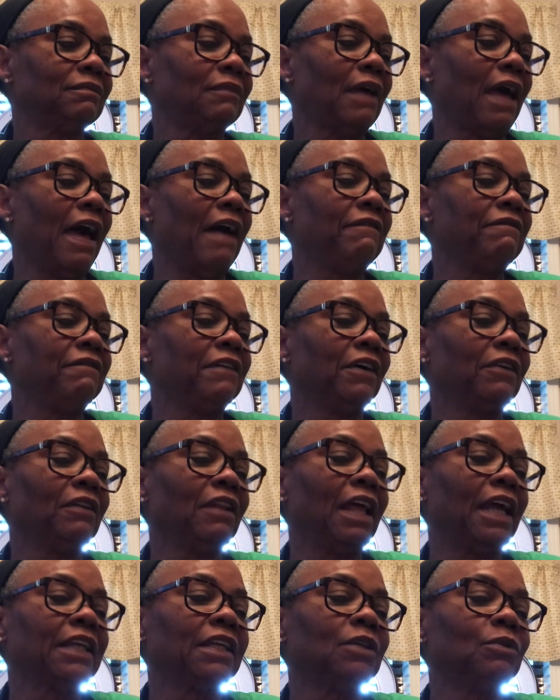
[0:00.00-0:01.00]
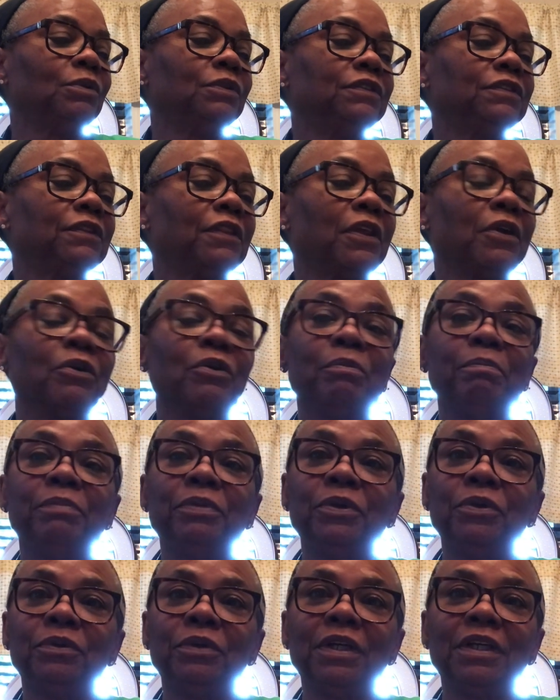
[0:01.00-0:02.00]
I felt like it was
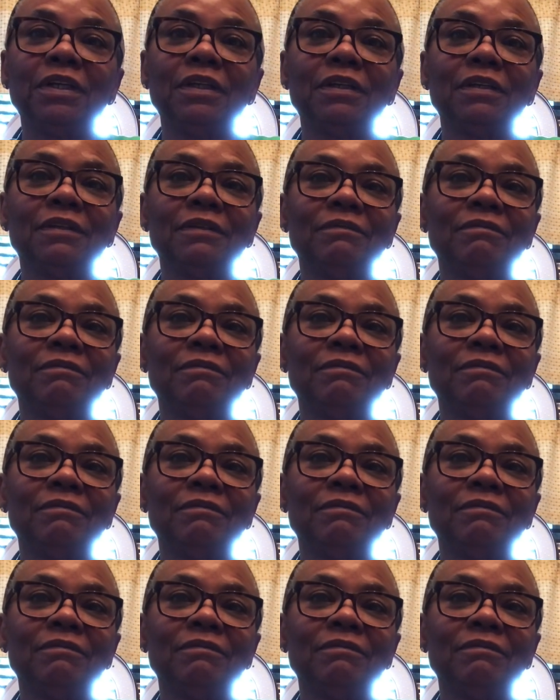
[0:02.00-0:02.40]
therapeutic.